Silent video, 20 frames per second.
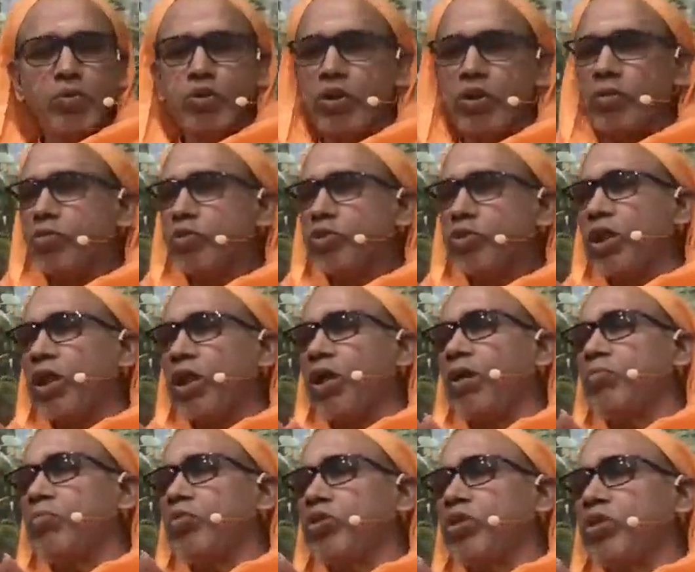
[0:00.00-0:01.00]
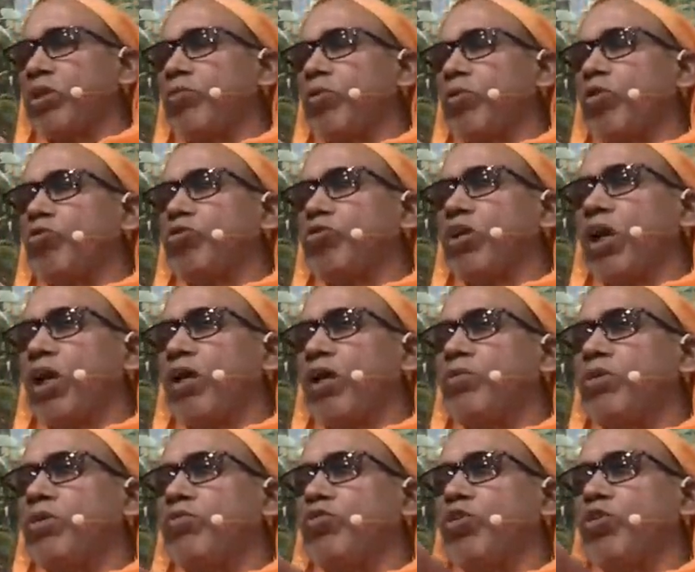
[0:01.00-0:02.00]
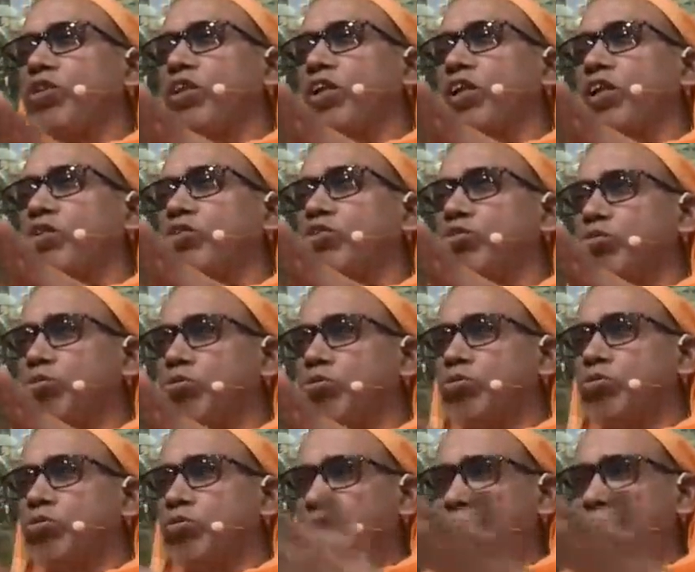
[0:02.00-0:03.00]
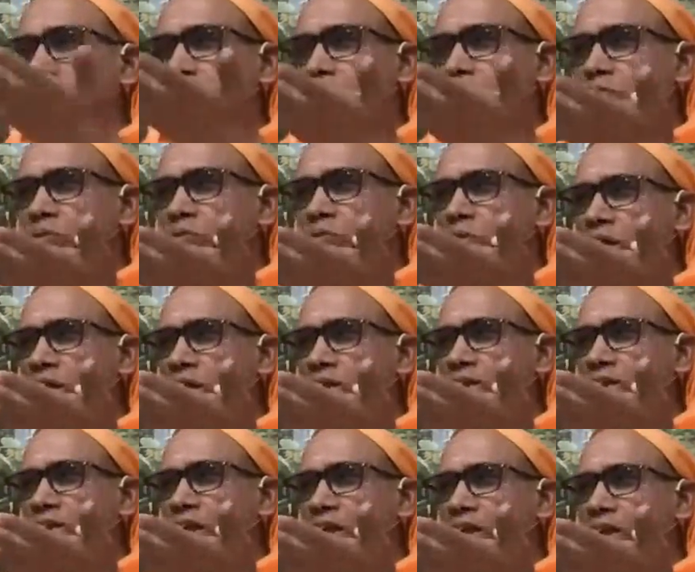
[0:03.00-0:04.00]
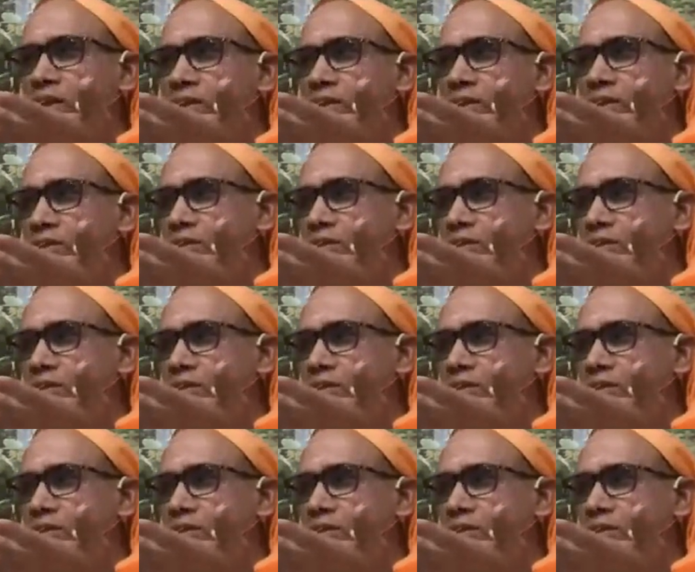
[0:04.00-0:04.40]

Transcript: putra pautra abhivrudhirastu, there is female in that.